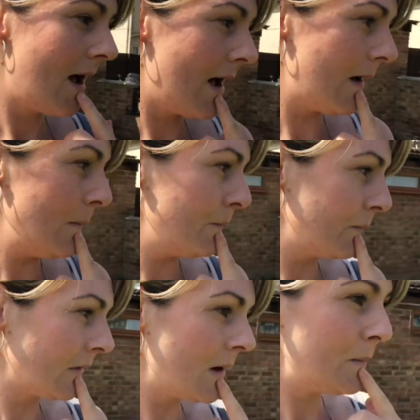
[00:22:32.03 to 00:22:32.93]

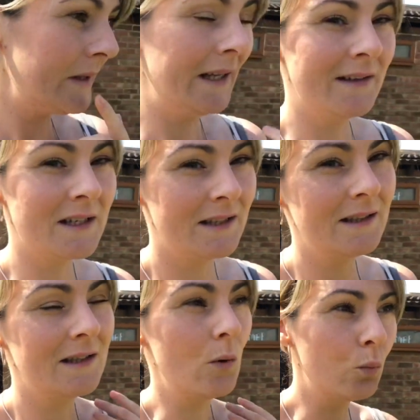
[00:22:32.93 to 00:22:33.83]
But then
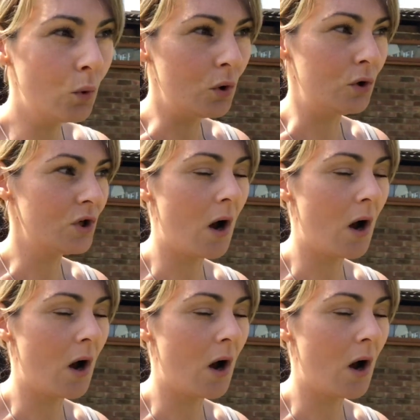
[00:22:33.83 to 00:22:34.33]
the wood,